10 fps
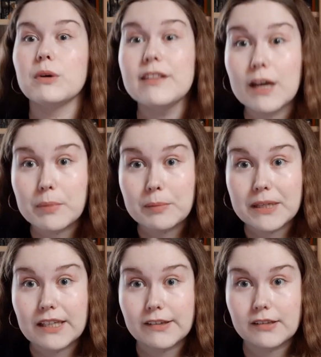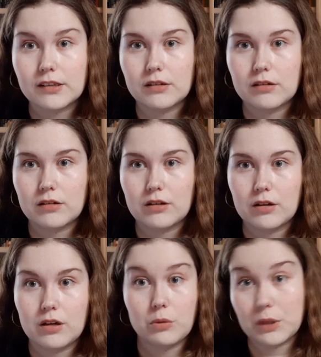Will there be peace?
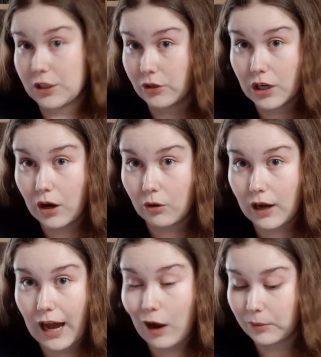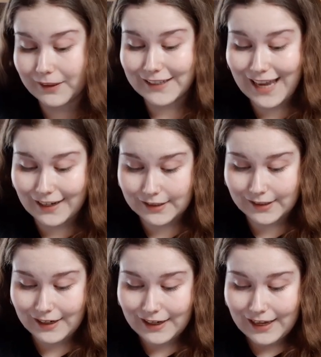we don't know. How will it end?